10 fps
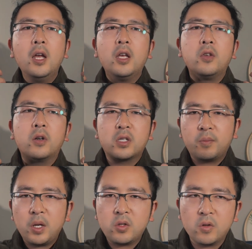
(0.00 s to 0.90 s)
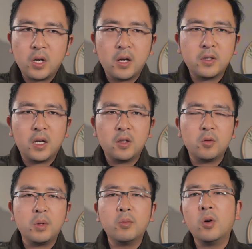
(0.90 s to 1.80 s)
your spatial content to
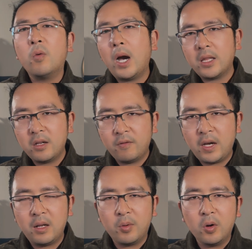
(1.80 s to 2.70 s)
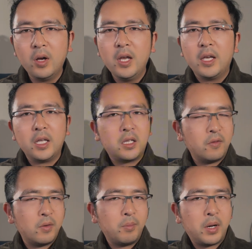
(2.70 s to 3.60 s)
be more widely available in
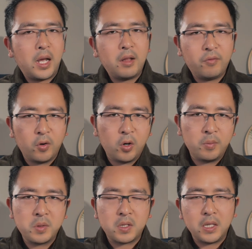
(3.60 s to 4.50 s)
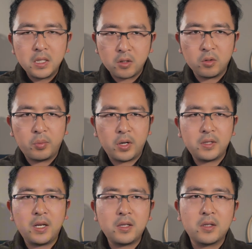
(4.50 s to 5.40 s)
different platforms, easy to
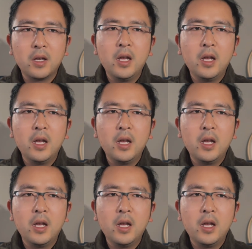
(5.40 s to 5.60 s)
process,